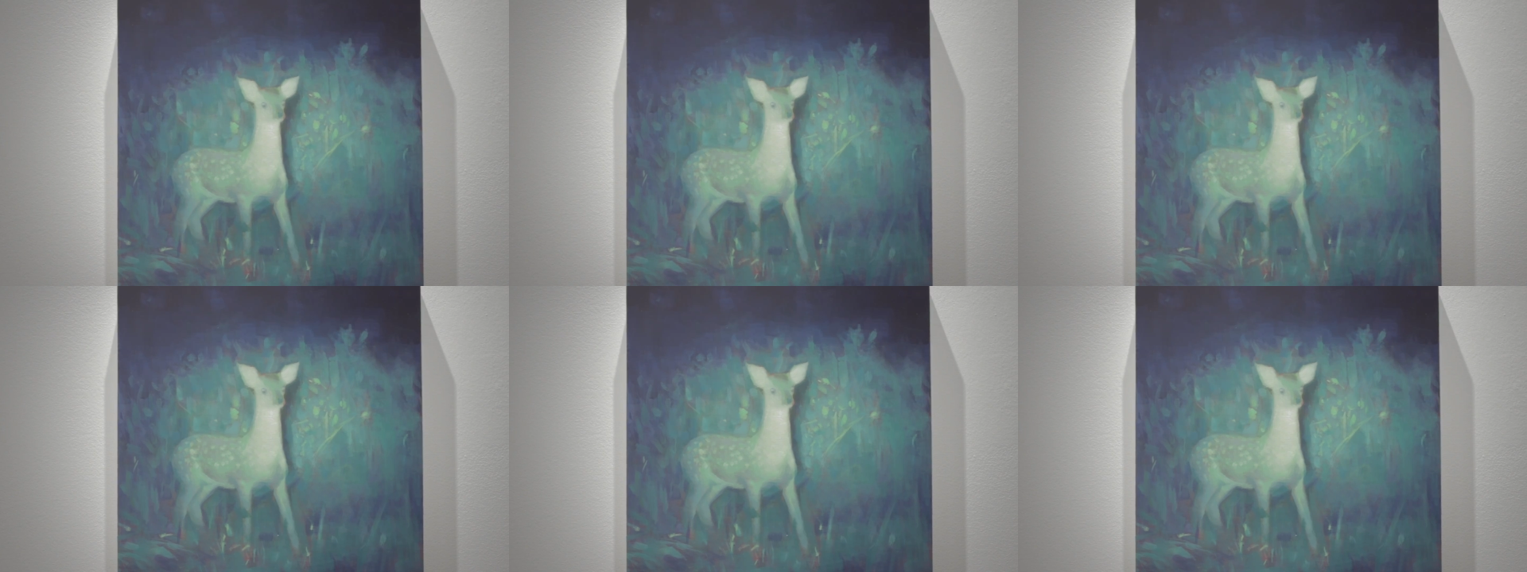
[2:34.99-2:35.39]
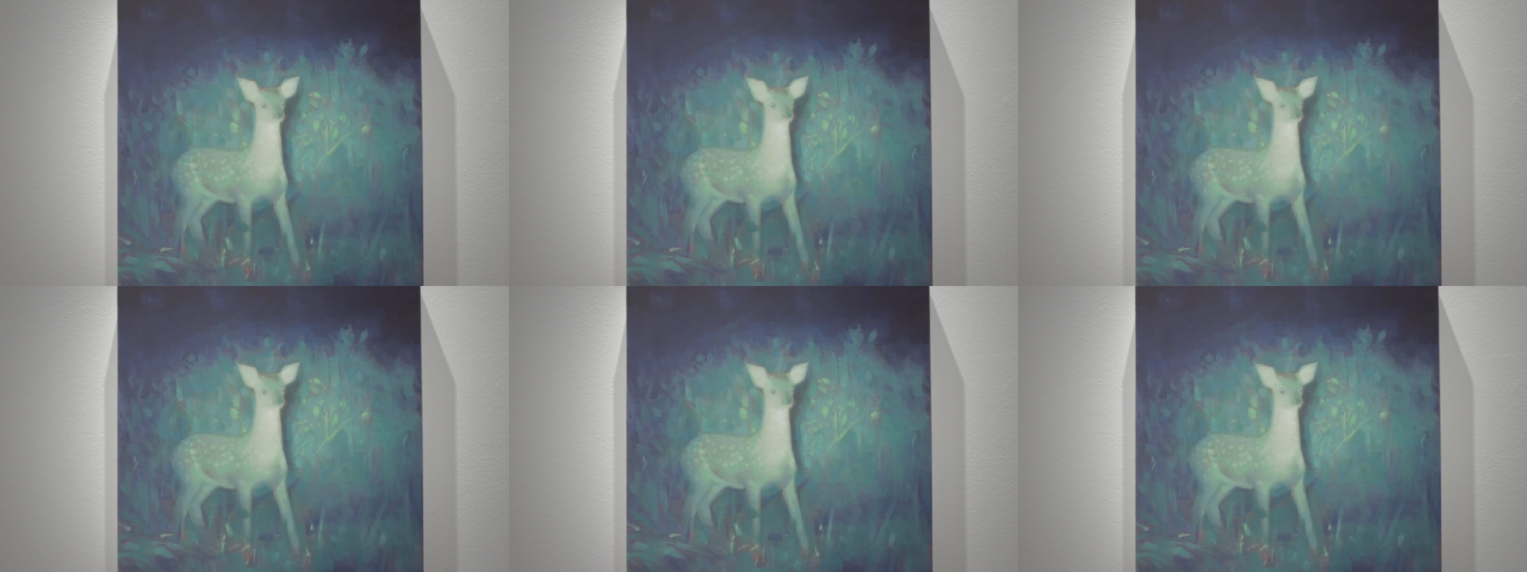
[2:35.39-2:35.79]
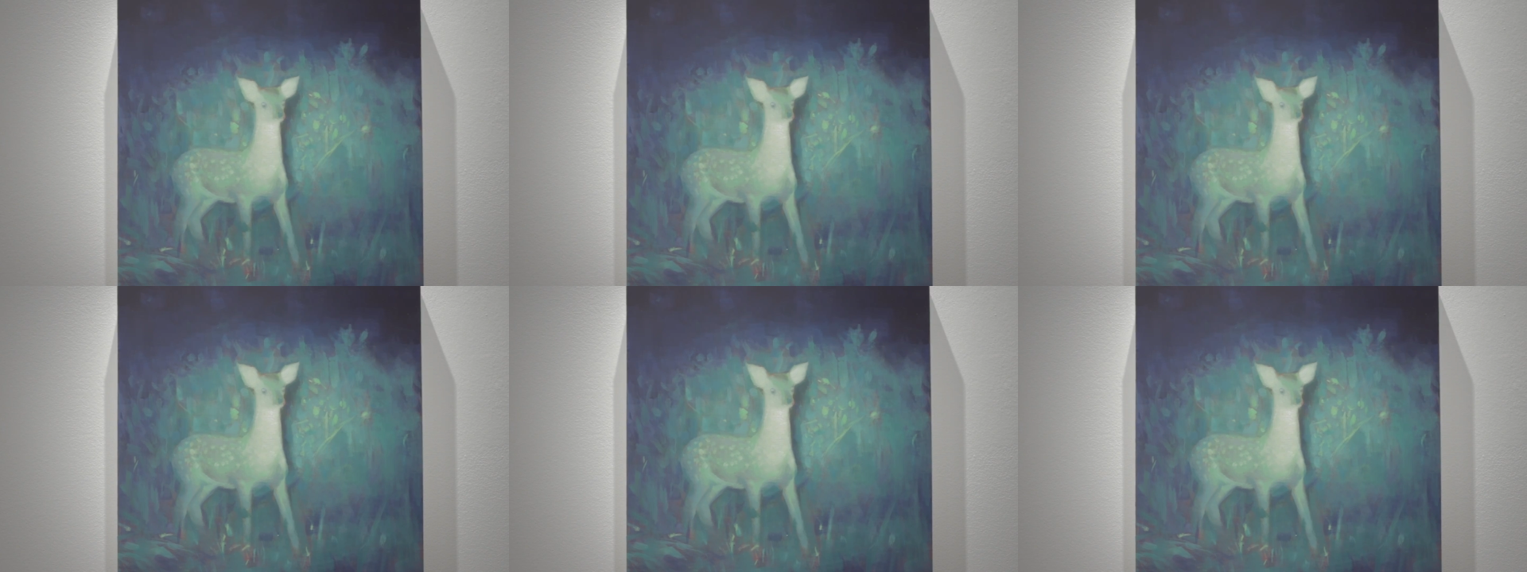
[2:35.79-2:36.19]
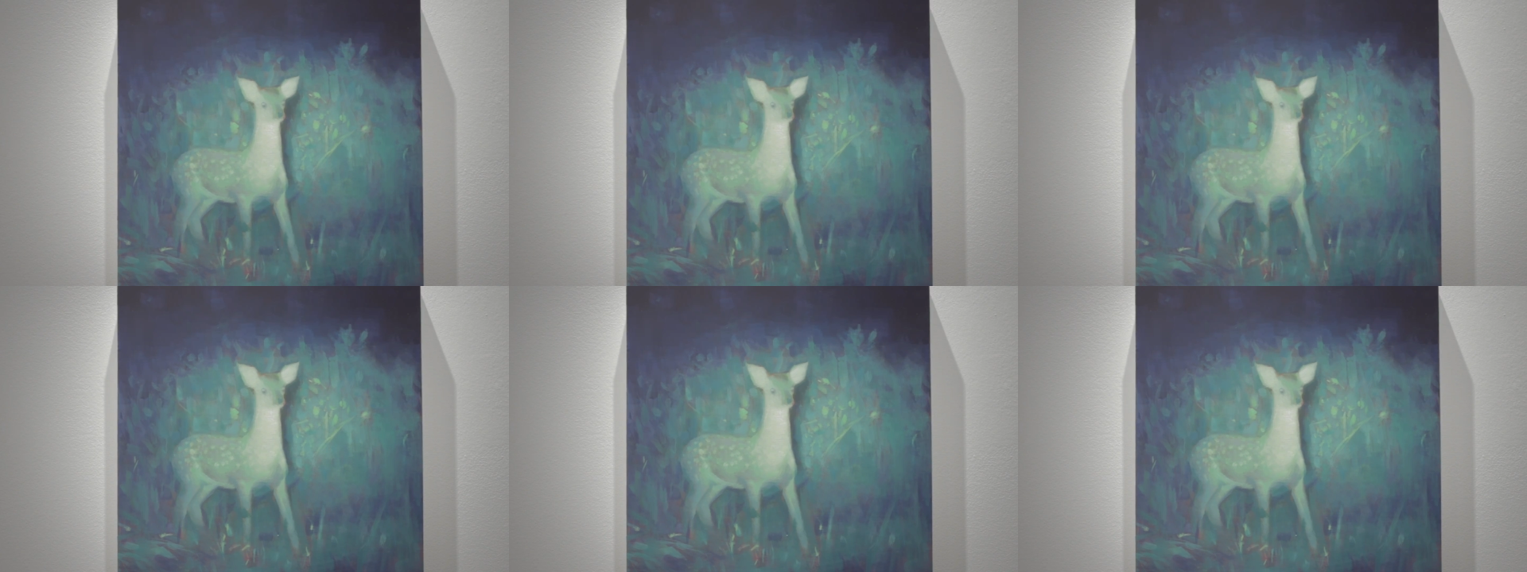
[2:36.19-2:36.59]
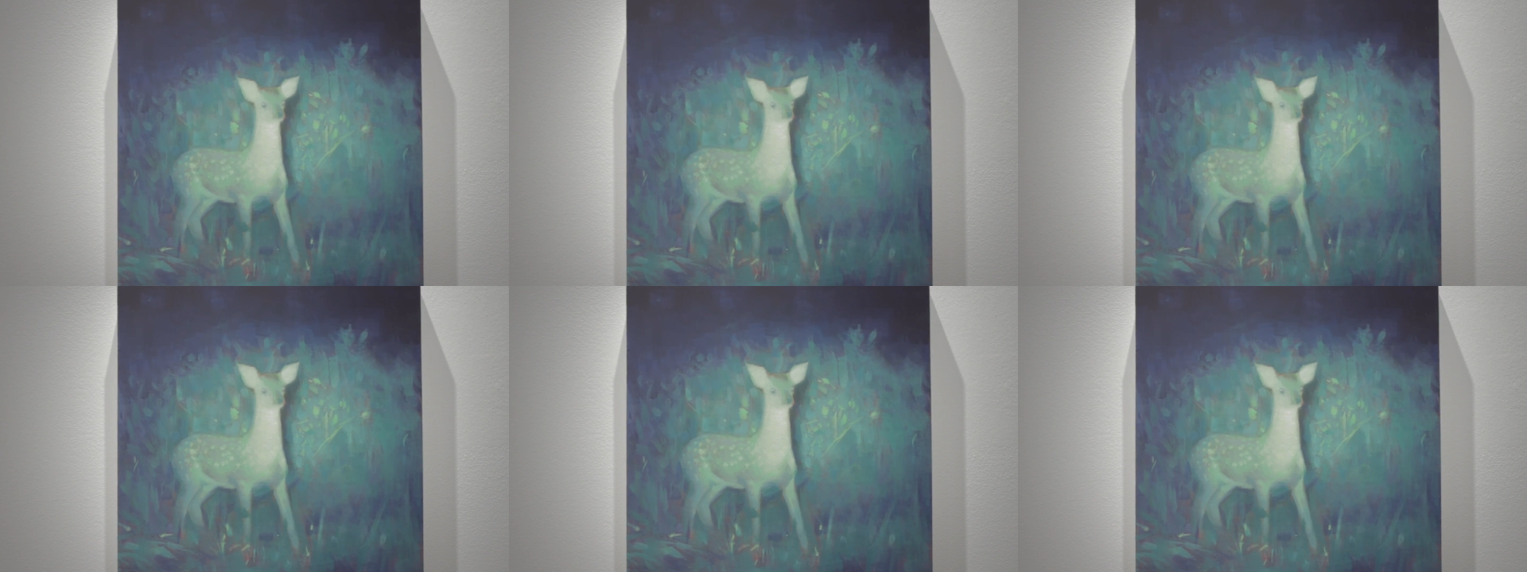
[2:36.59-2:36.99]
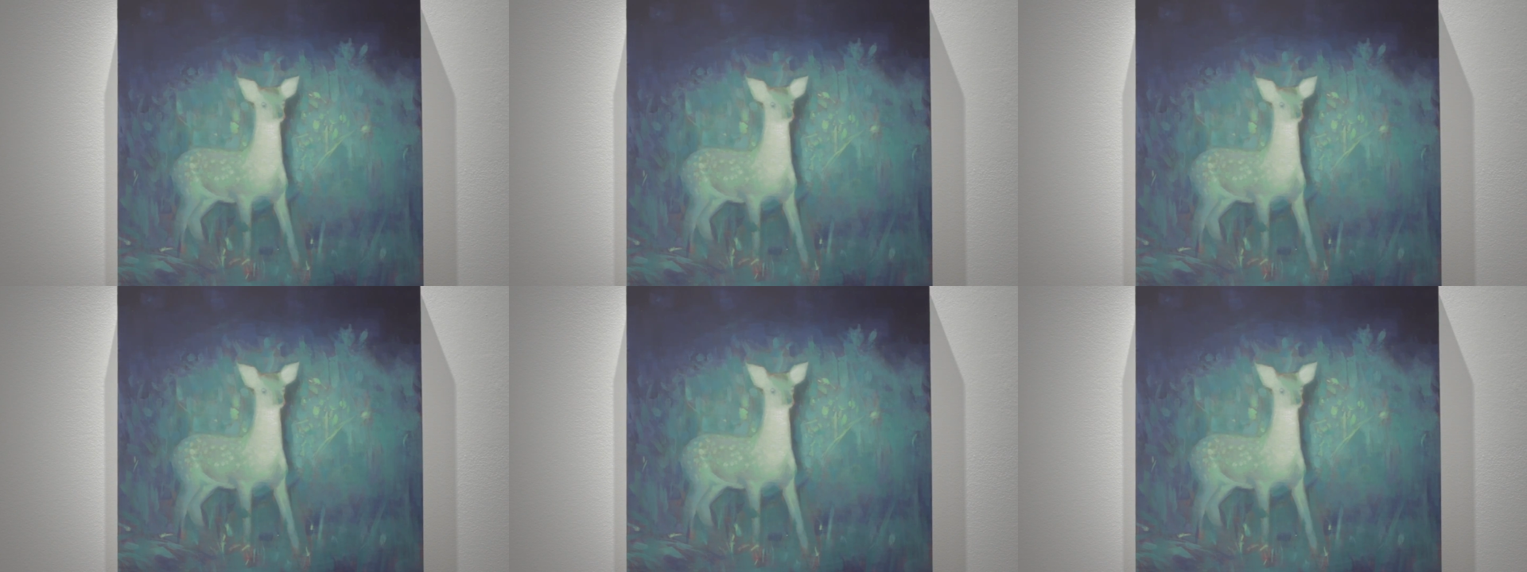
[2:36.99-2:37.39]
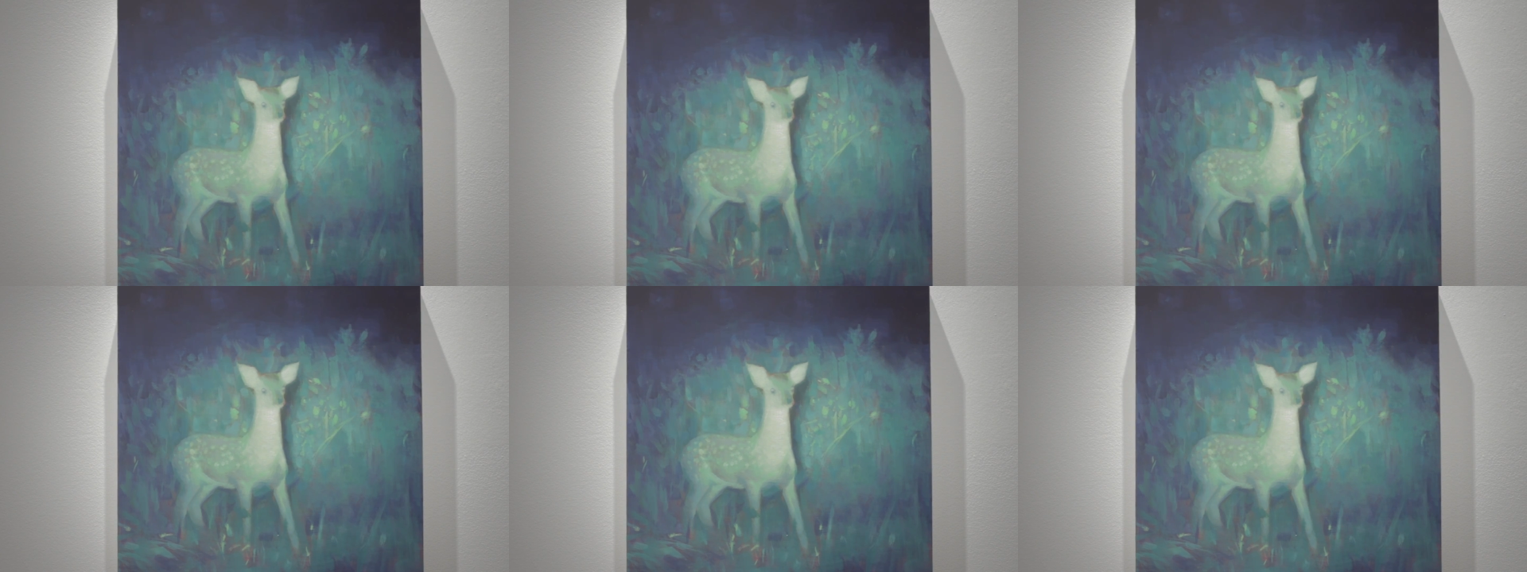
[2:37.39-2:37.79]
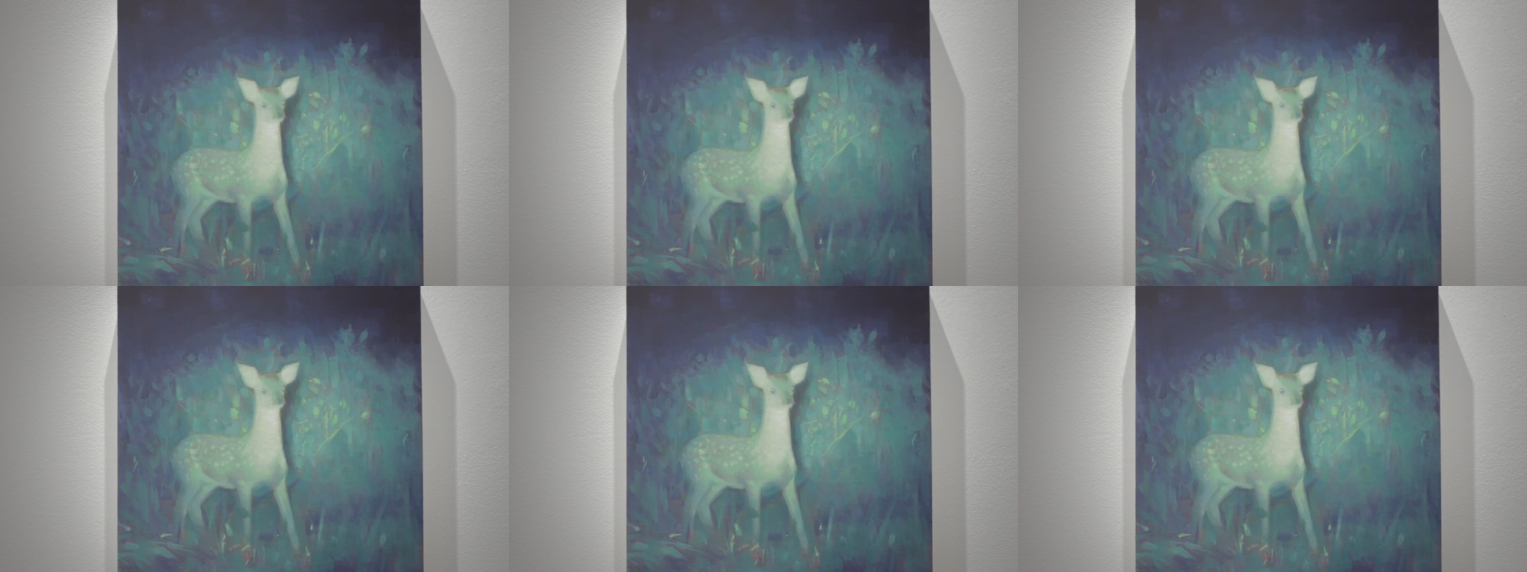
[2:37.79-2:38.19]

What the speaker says: (no speaker visible)